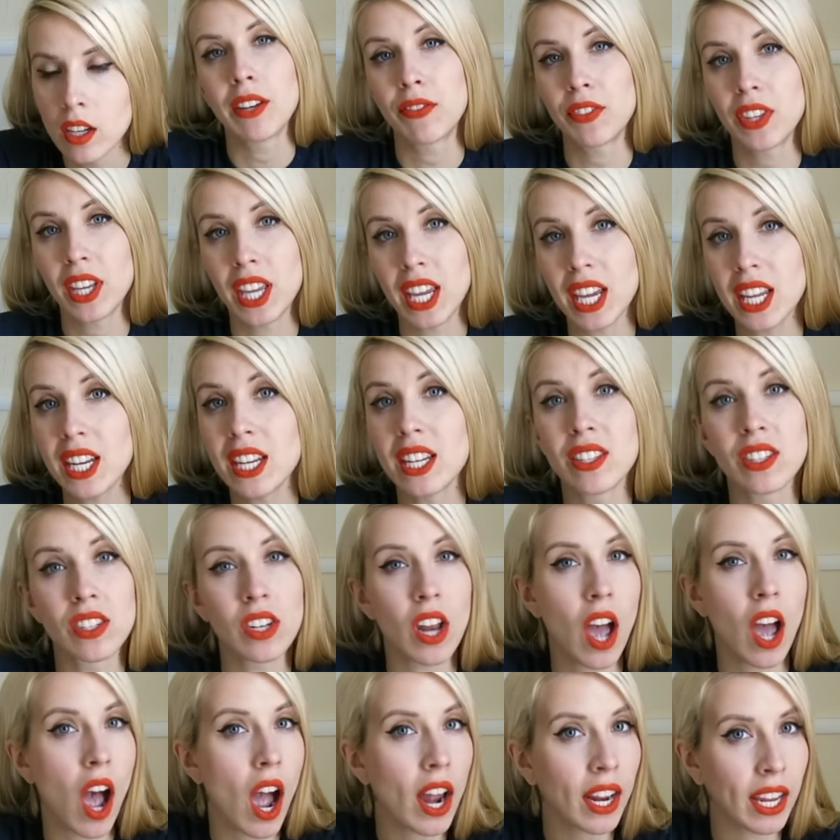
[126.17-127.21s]
If the kitten is
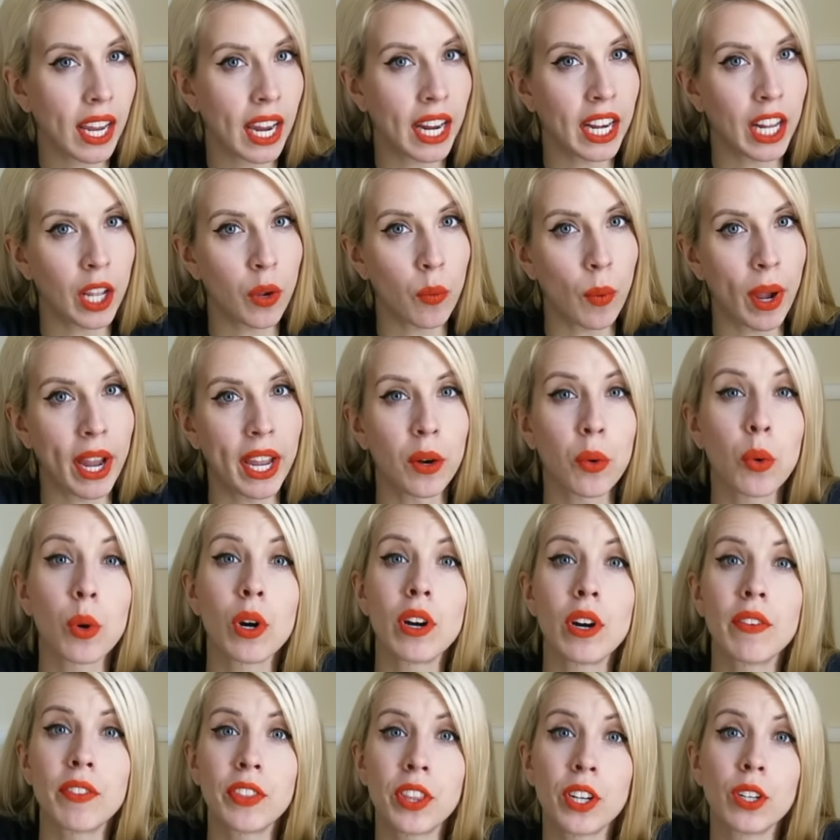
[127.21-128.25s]
not gaining weight
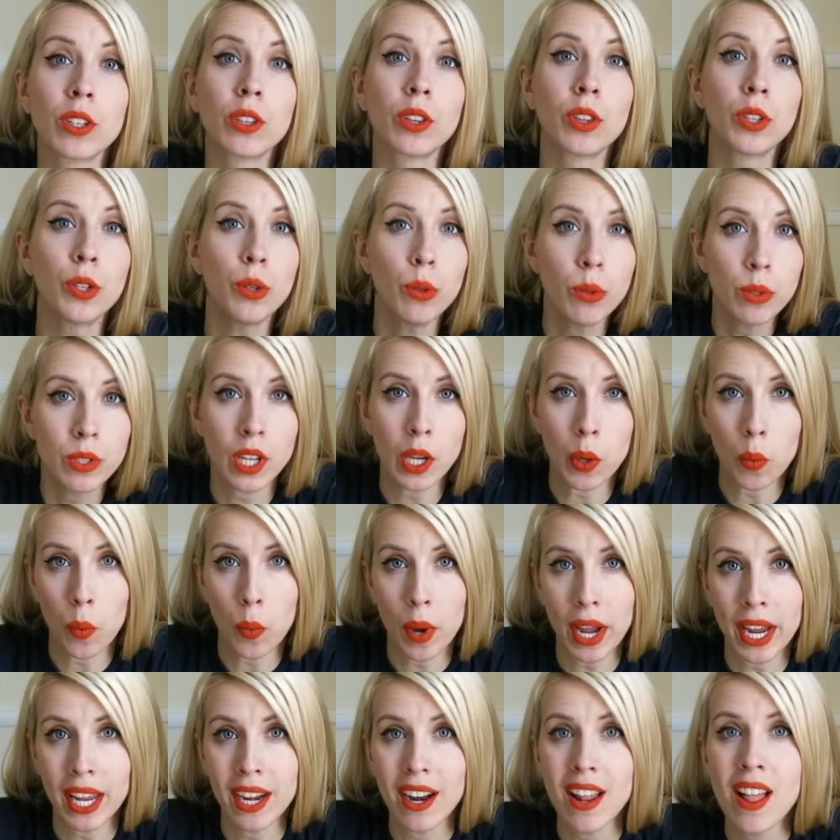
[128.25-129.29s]
or if they're losing
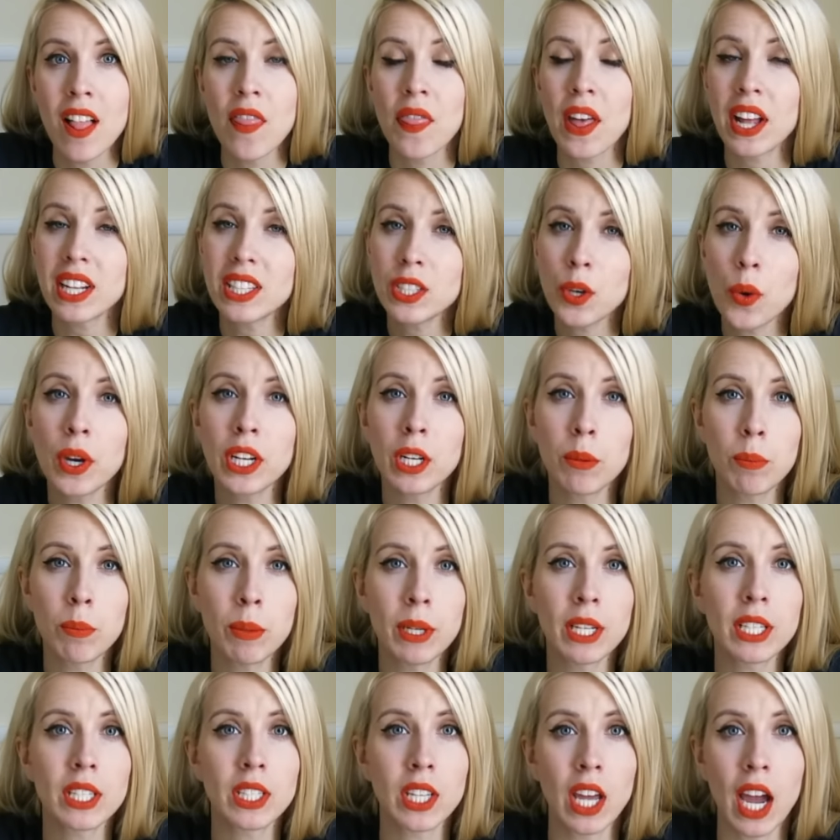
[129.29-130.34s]
weight, that's going to
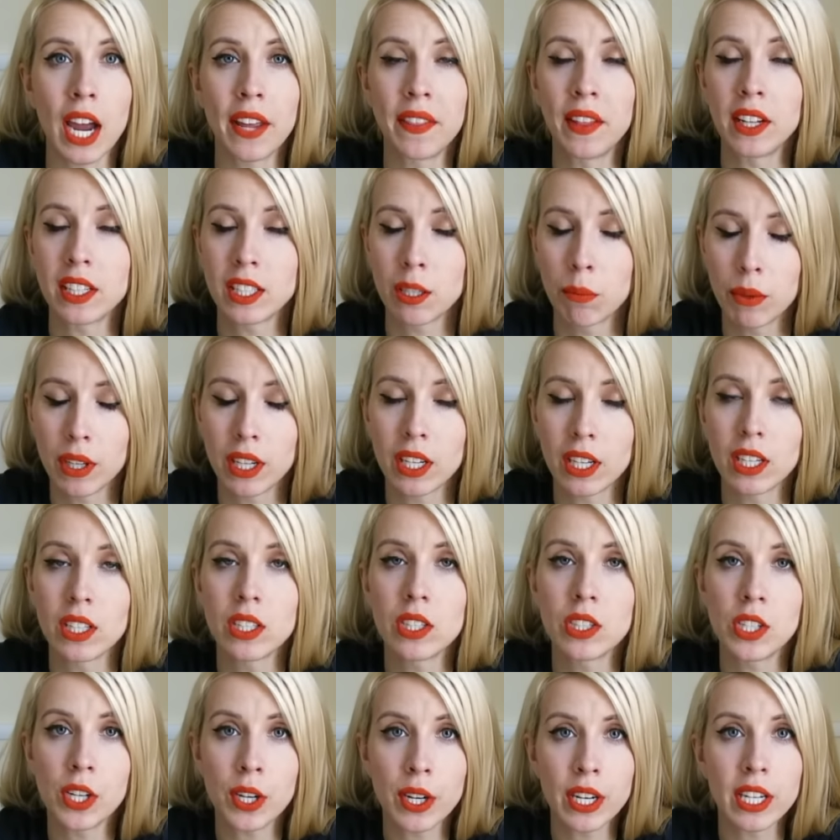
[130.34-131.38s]
be a sign that something is
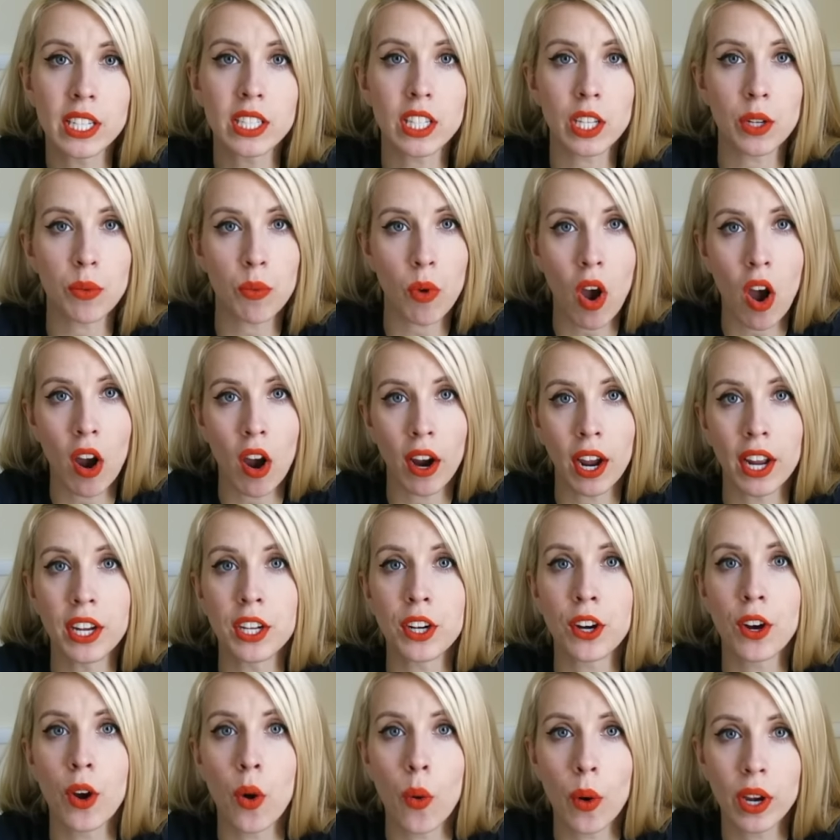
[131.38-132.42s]
seriously wrong and
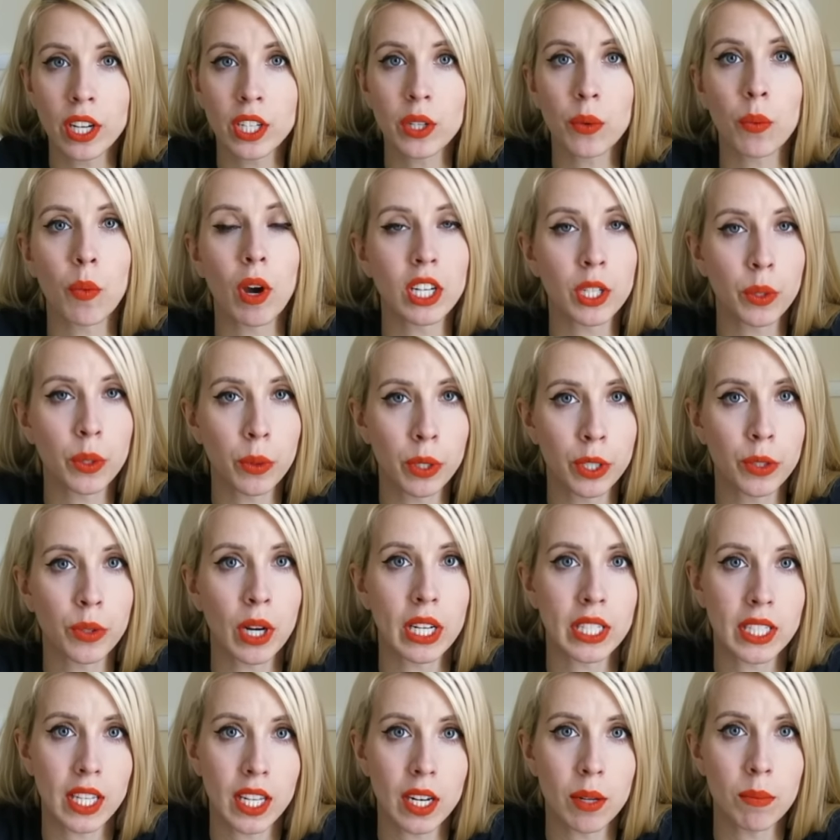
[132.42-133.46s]
you're going to want to
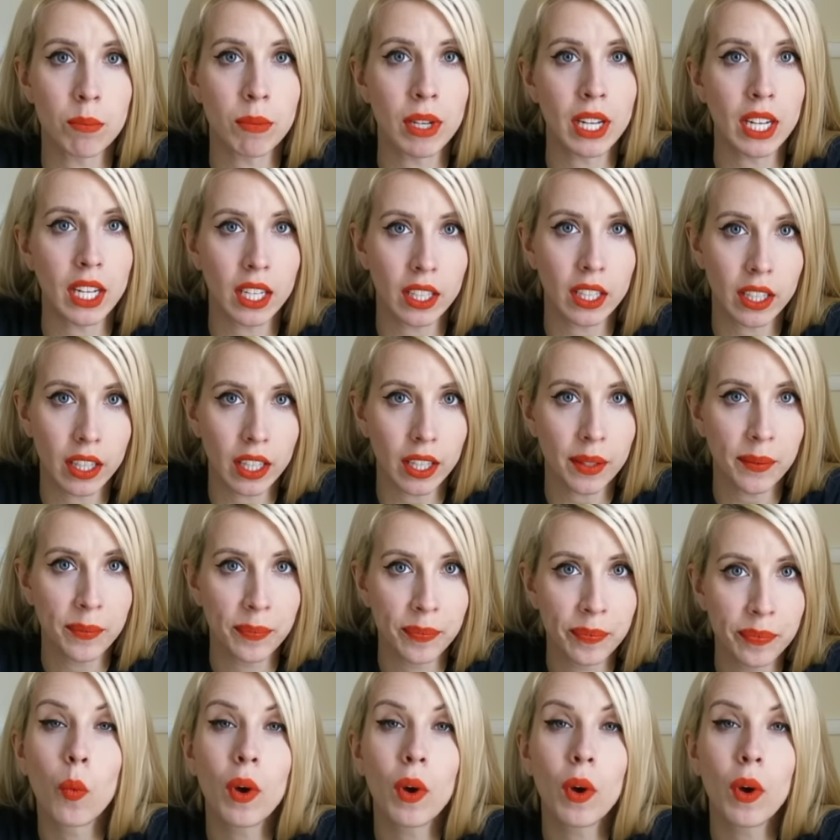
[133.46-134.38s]
address it immediately.